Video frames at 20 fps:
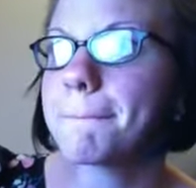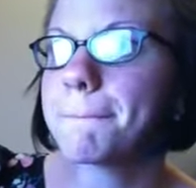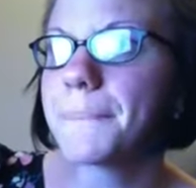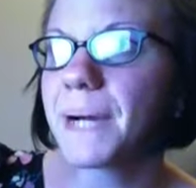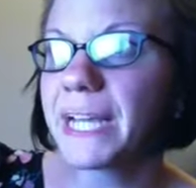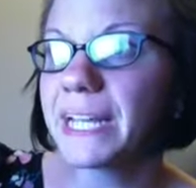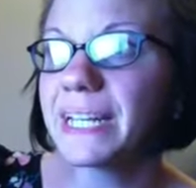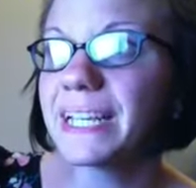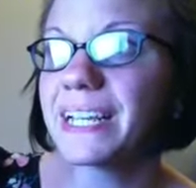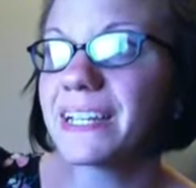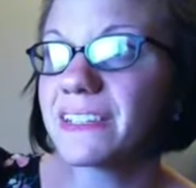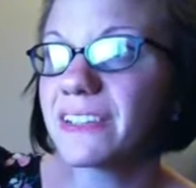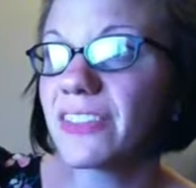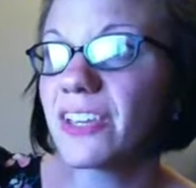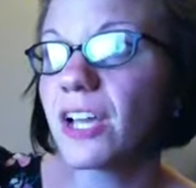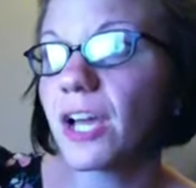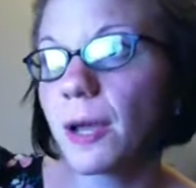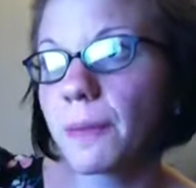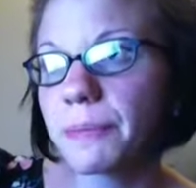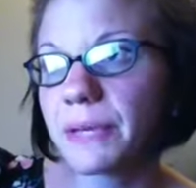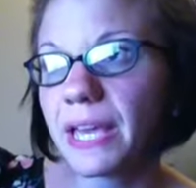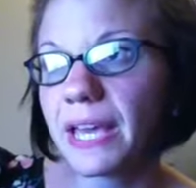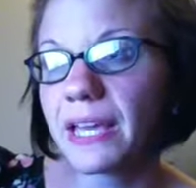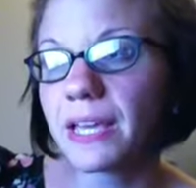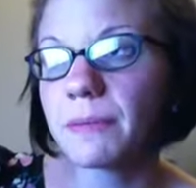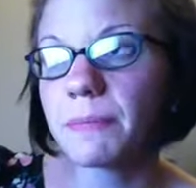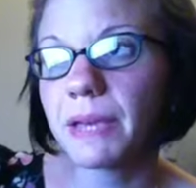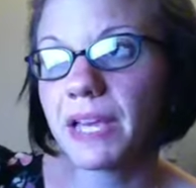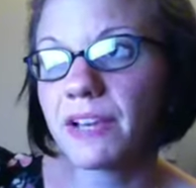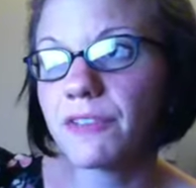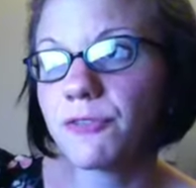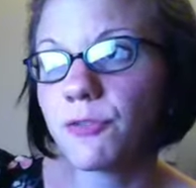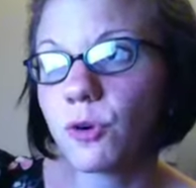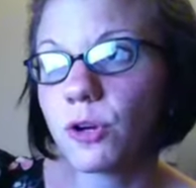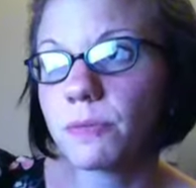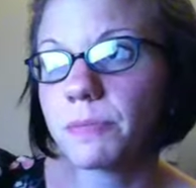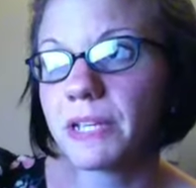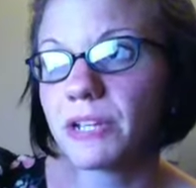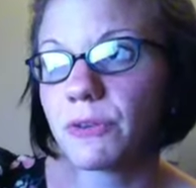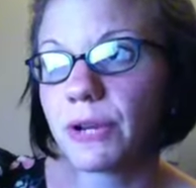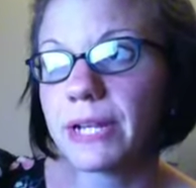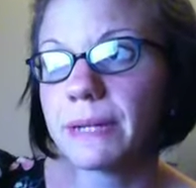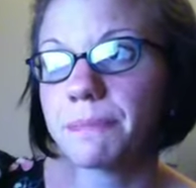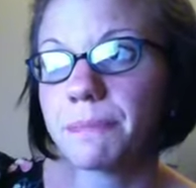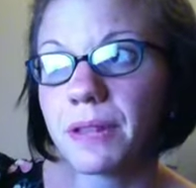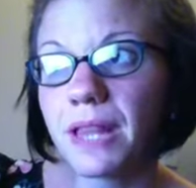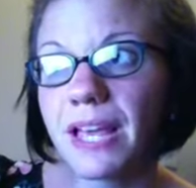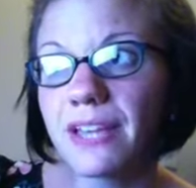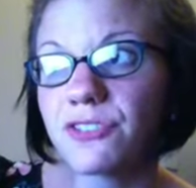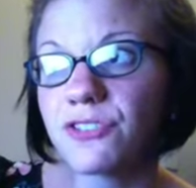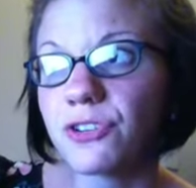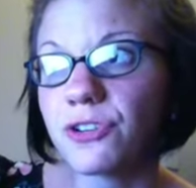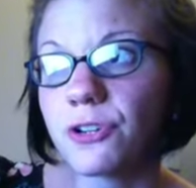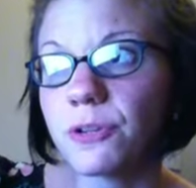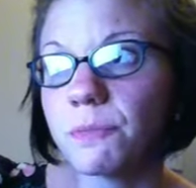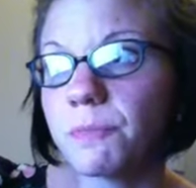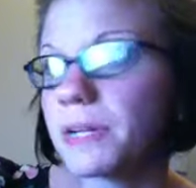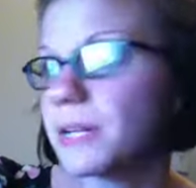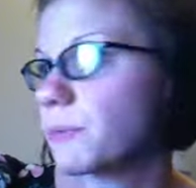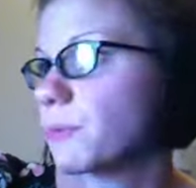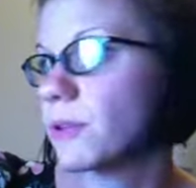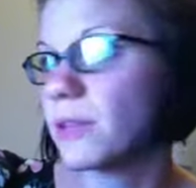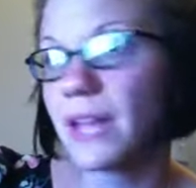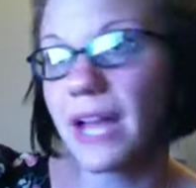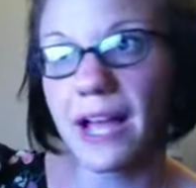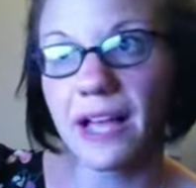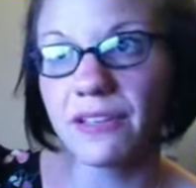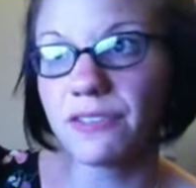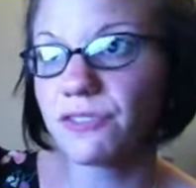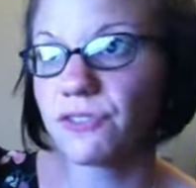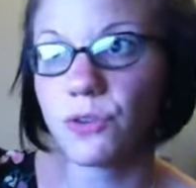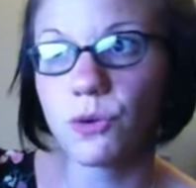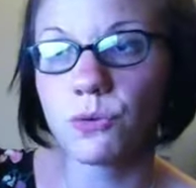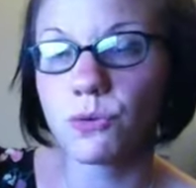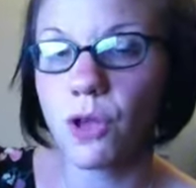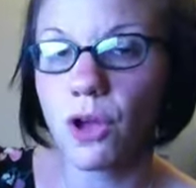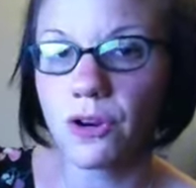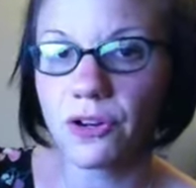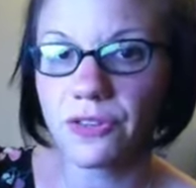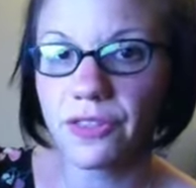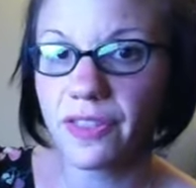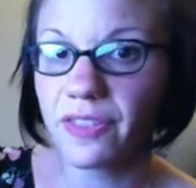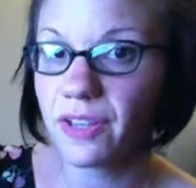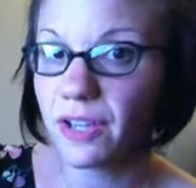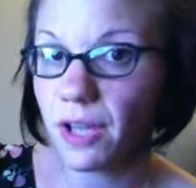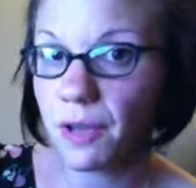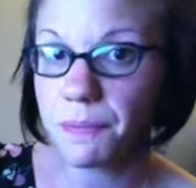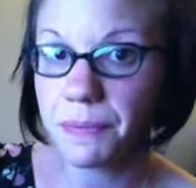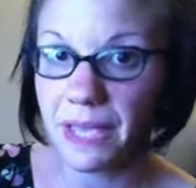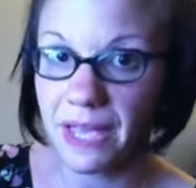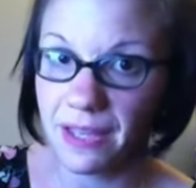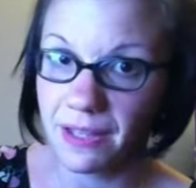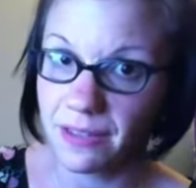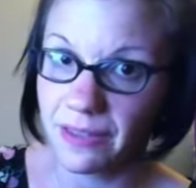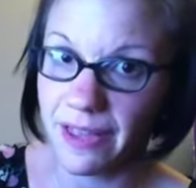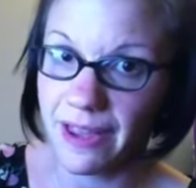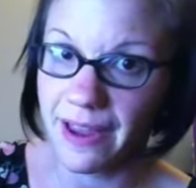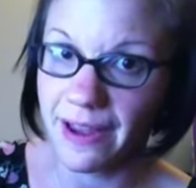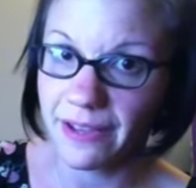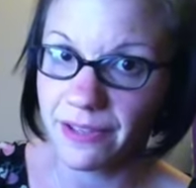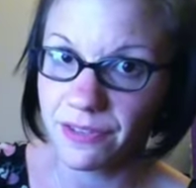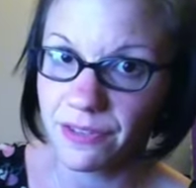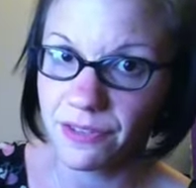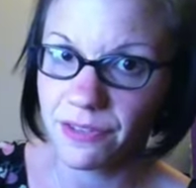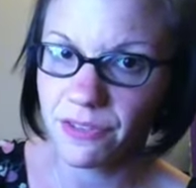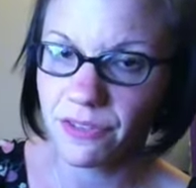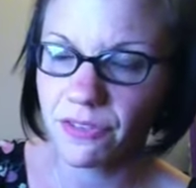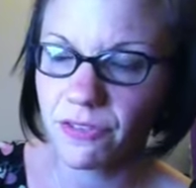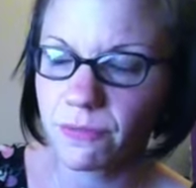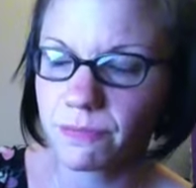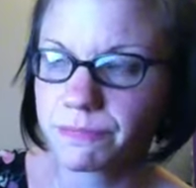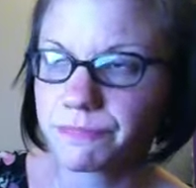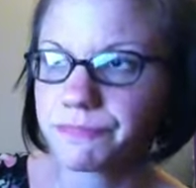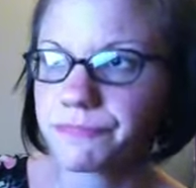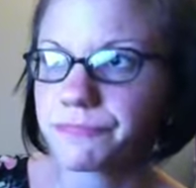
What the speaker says: Biting into the cupcake may afford me great pleasure, but it will last no longer than the cupcake lasts.